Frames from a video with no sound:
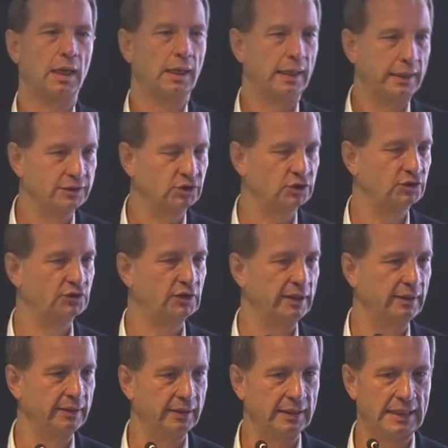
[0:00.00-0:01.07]

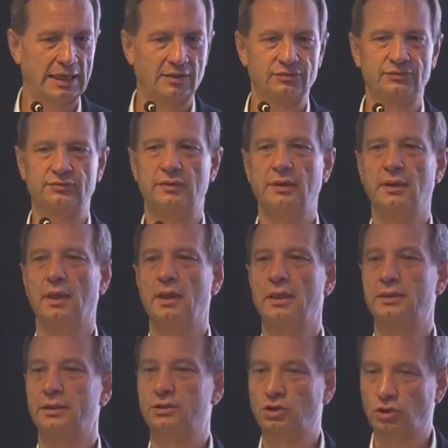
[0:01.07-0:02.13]
Interestingly enough,
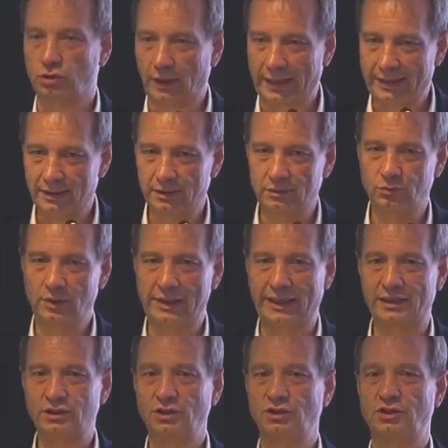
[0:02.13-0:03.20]
the trade
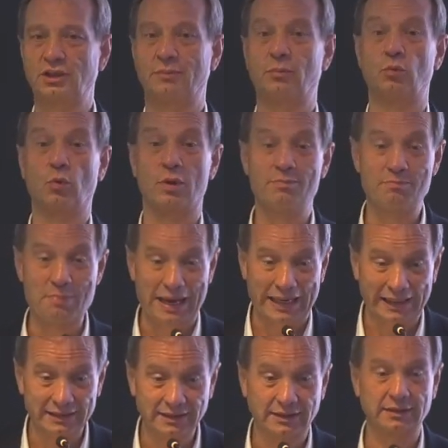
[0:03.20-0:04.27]
relationship
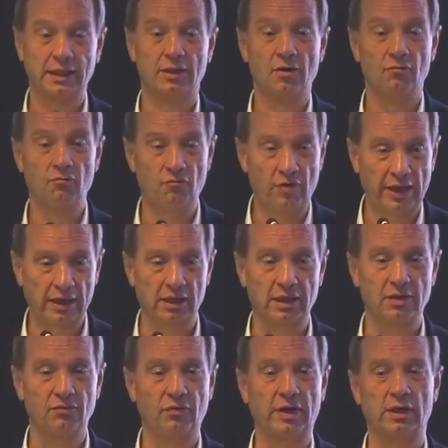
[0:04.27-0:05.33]
remains
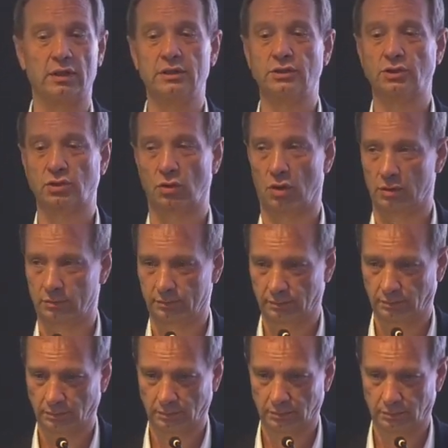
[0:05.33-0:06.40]
very, very strong.
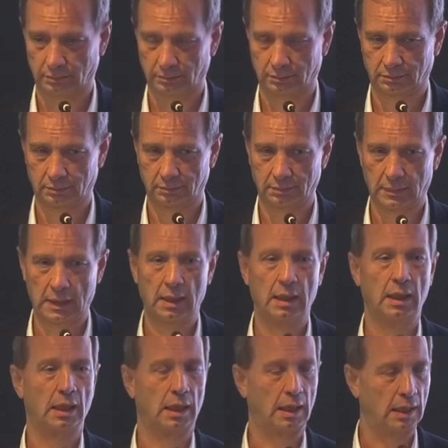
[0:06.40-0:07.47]

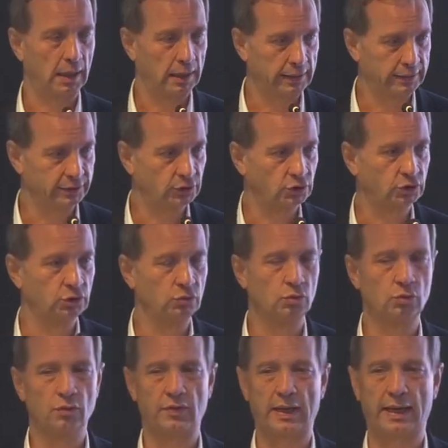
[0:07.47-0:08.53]
It is
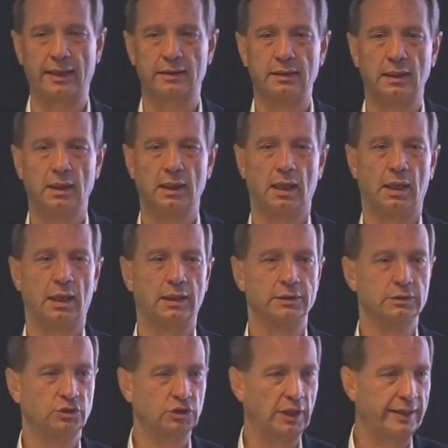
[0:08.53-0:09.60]
true that
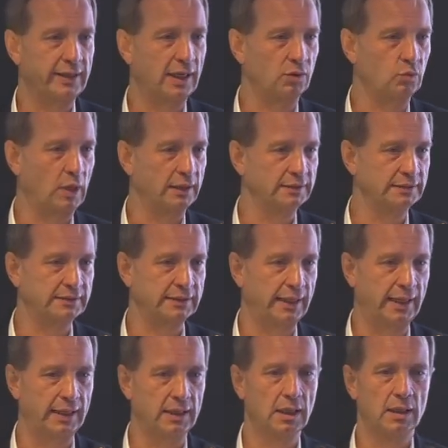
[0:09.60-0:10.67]
China runs
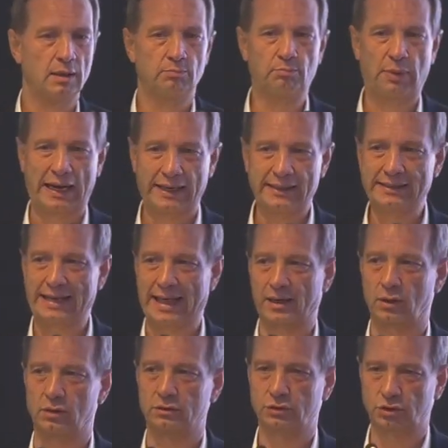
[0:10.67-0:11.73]
a
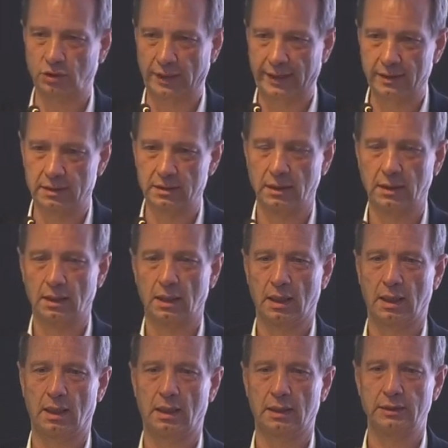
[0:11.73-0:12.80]
bilateral trade
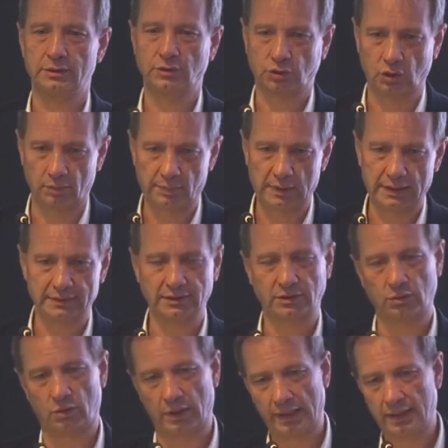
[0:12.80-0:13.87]

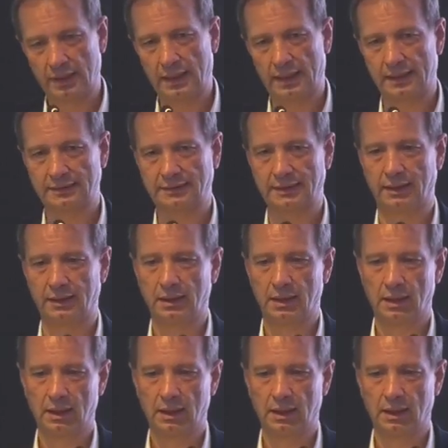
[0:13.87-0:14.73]
surplus, or India has a